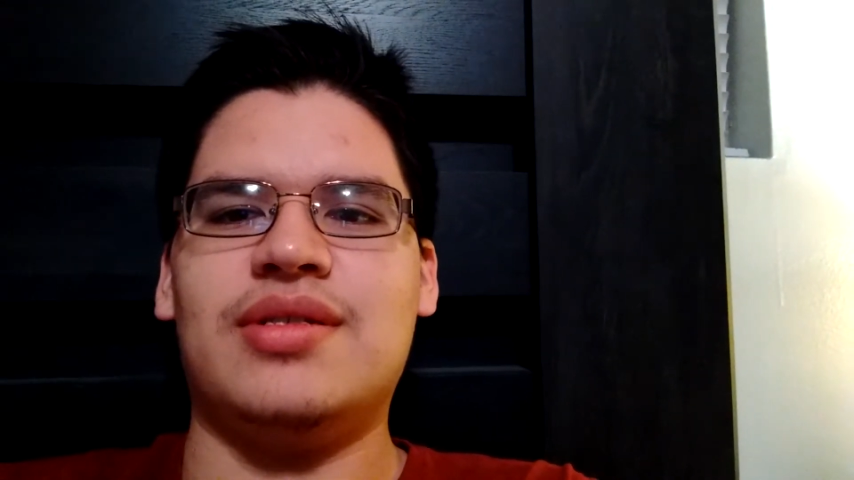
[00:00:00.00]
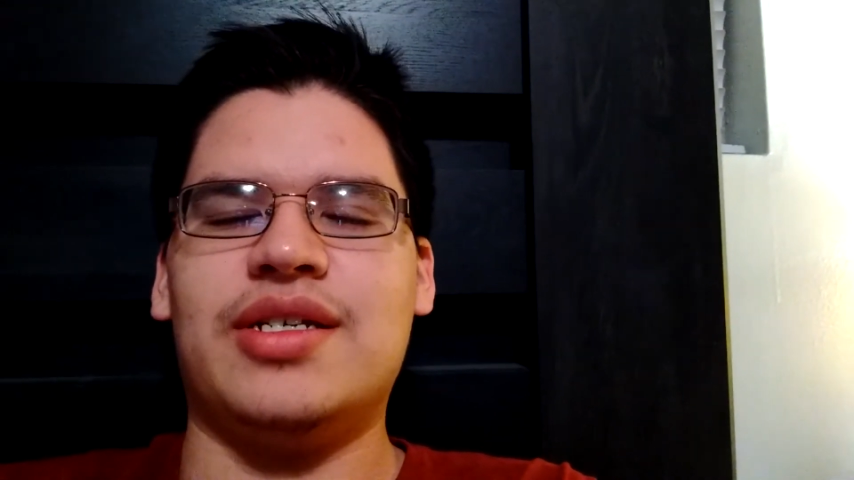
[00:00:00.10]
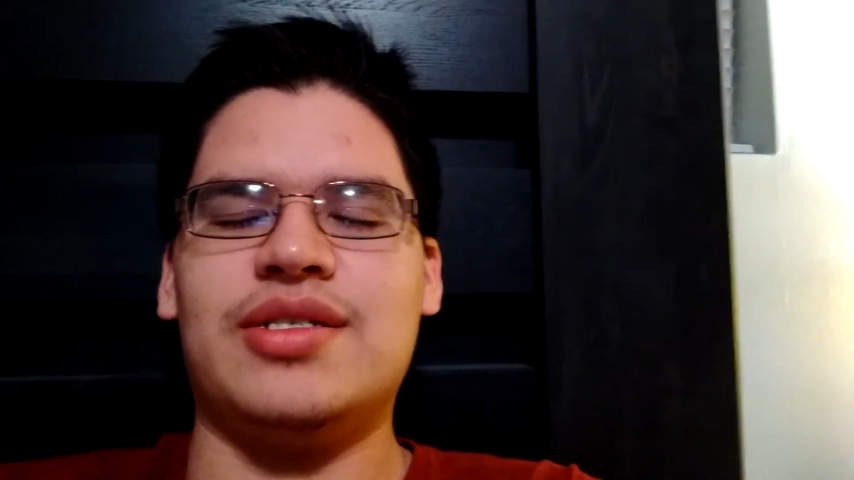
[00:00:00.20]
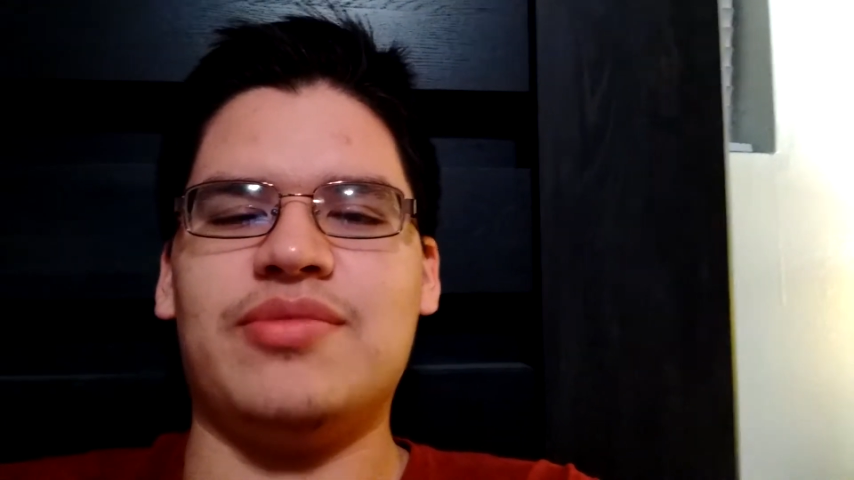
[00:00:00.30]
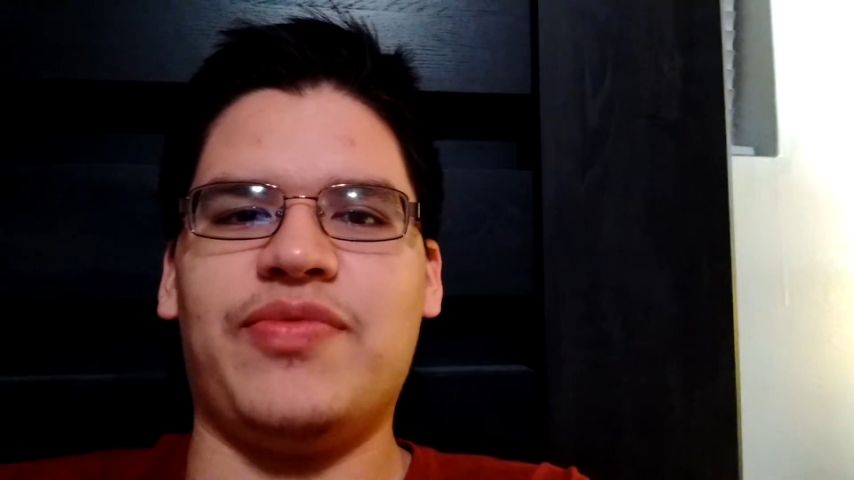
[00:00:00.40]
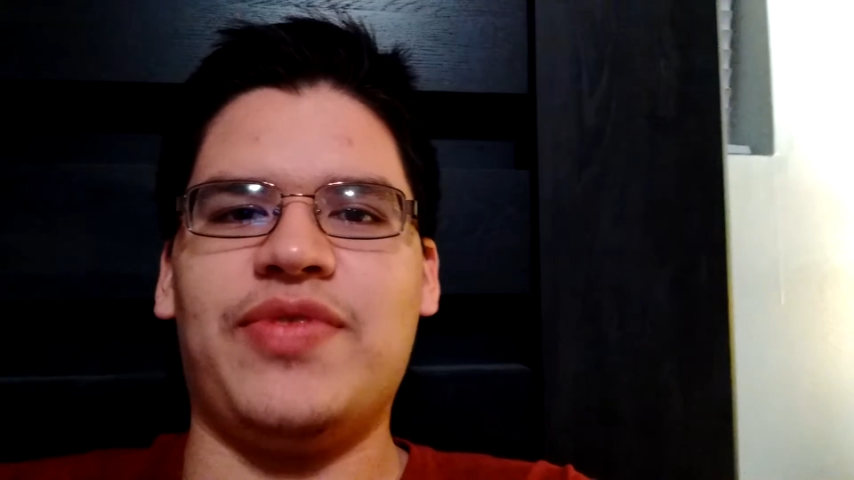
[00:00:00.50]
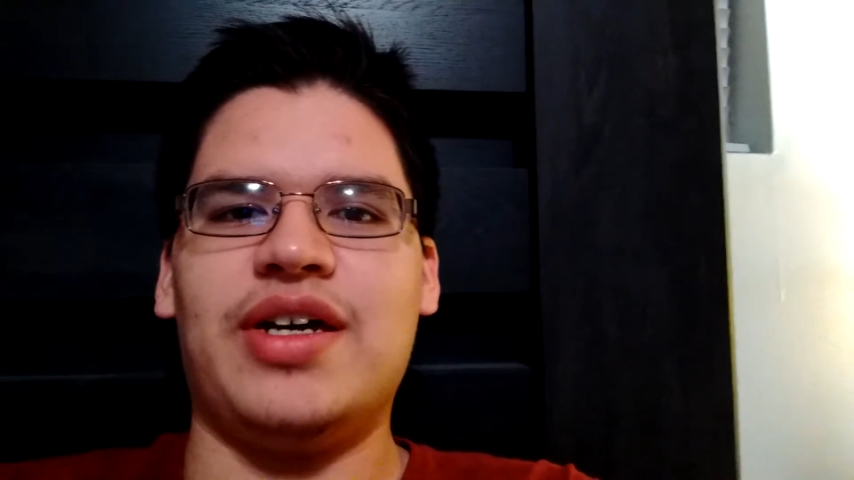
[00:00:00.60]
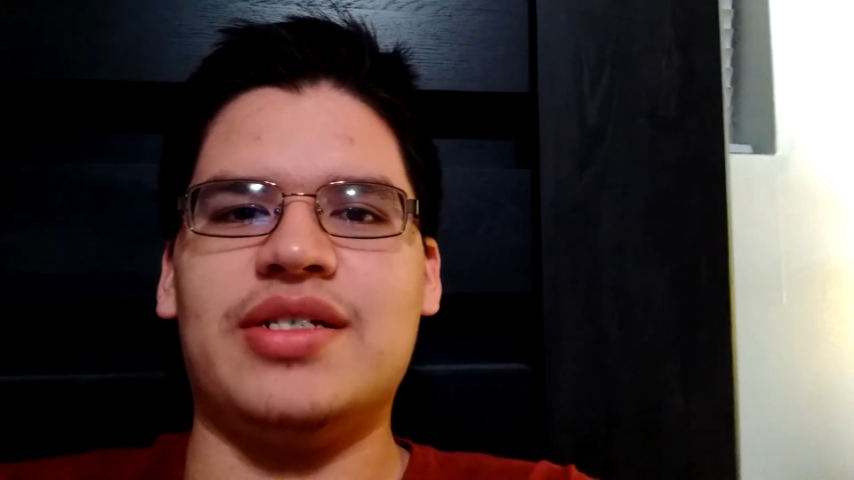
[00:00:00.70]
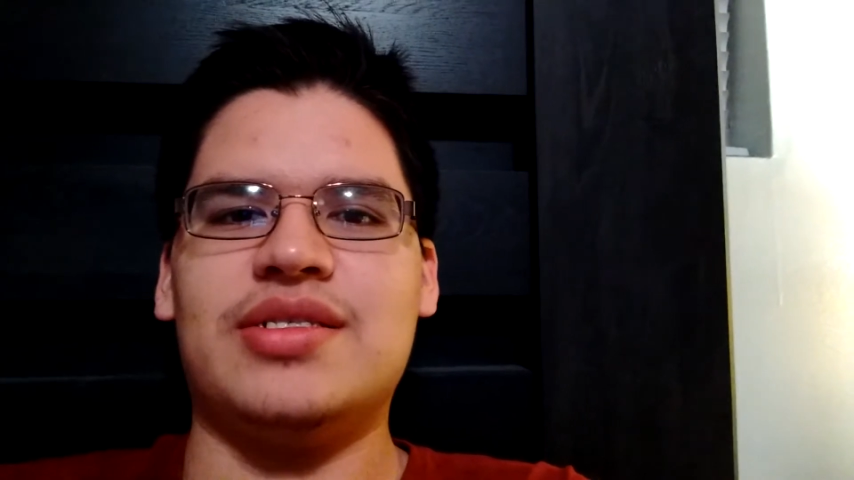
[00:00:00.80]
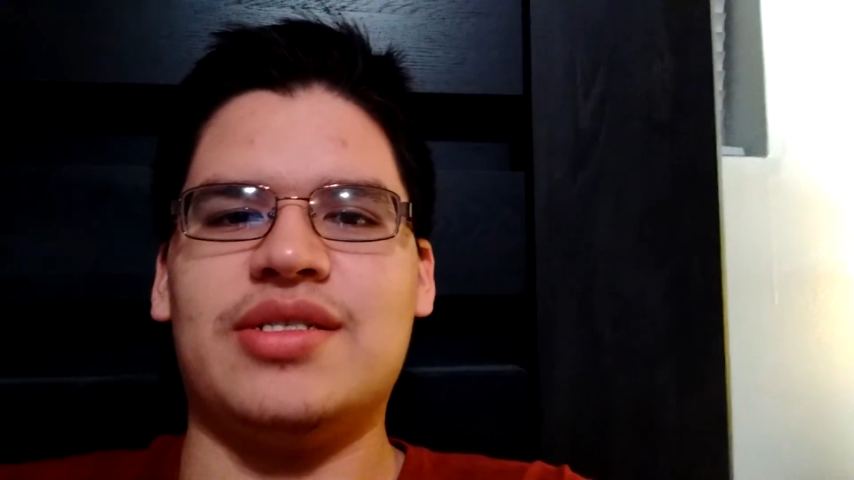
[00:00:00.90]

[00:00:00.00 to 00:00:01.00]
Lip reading: like super fast,